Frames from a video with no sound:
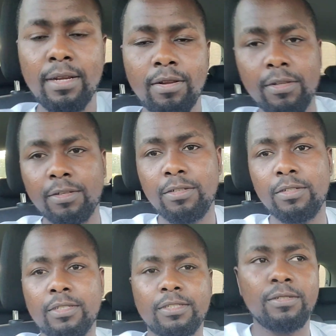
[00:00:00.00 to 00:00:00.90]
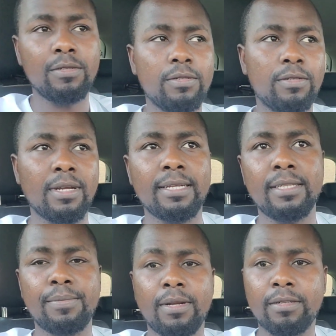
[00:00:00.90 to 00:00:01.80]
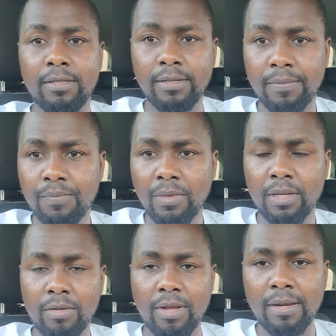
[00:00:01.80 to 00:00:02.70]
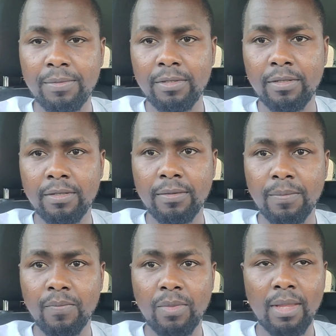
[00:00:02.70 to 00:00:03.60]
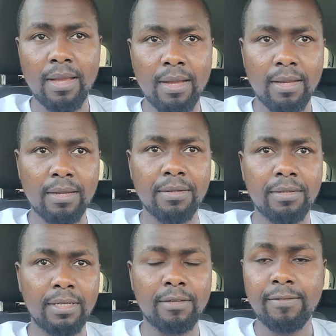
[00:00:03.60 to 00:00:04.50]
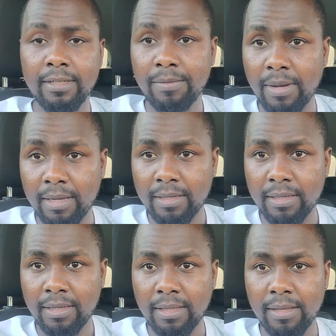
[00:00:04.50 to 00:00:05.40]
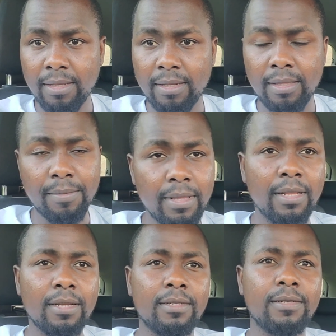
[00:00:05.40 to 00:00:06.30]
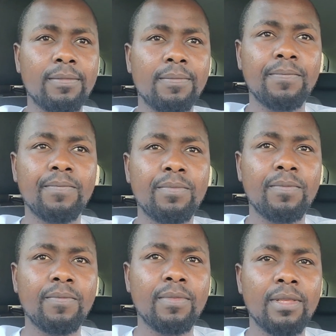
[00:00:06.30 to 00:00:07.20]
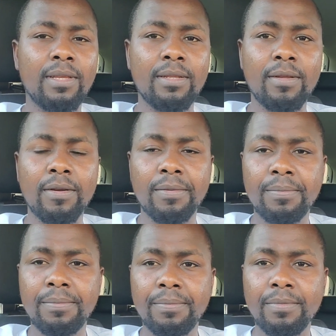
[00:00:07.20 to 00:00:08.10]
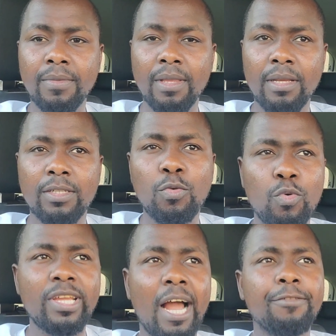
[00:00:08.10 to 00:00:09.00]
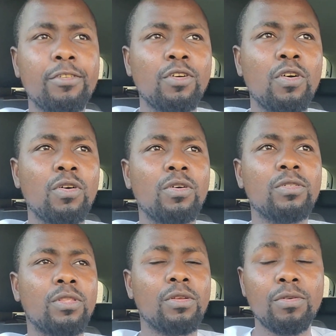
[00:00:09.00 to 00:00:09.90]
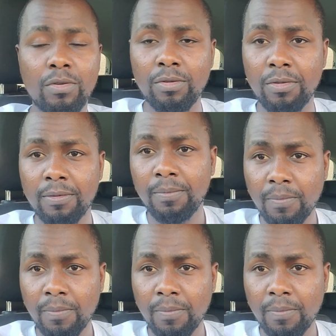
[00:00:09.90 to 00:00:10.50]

can also use to as a part to help you invest back in the motherland. You know, so we have to go through.